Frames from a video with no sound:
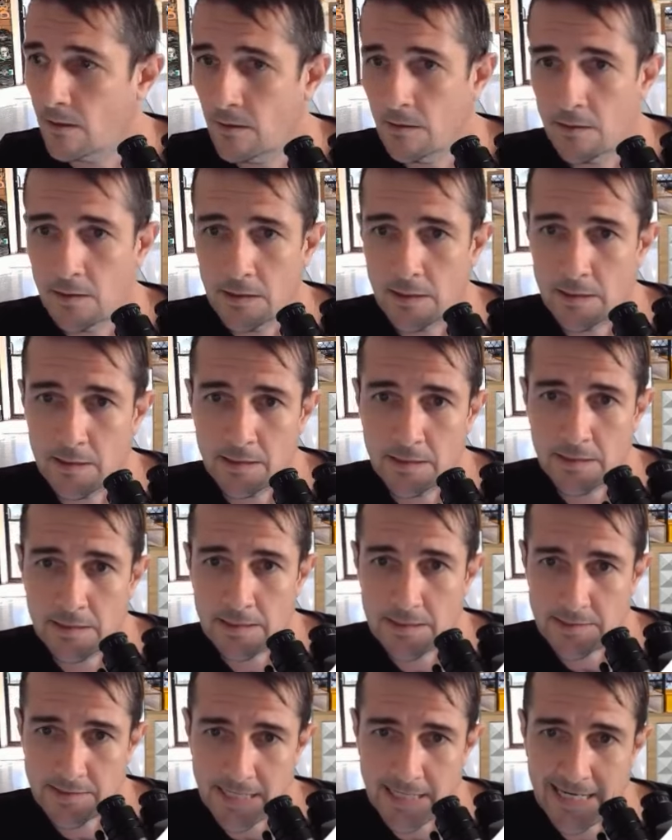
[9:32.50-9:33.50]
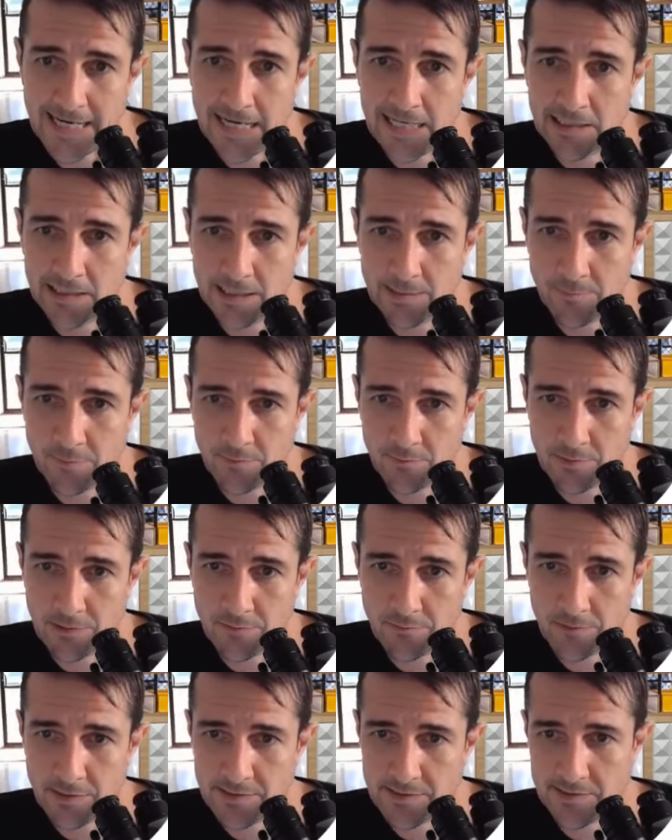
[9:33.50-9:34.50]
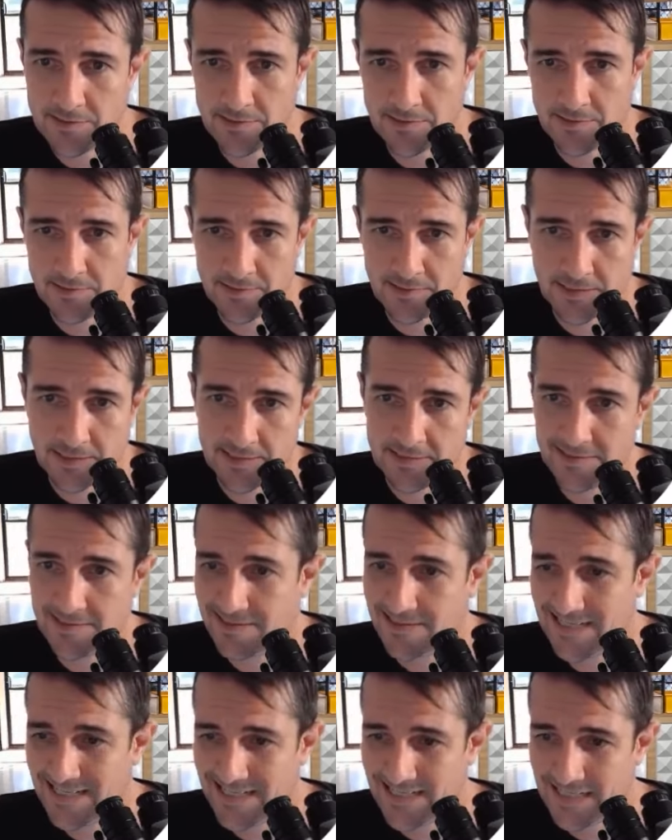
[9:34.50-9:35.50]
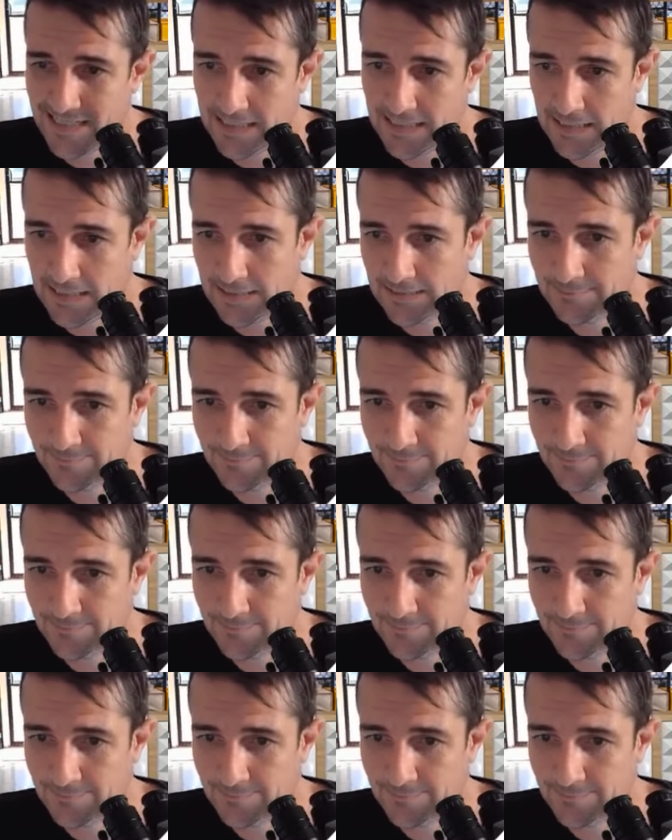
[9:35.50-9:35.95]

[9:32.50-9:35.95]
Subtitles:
And it is a LM336Z.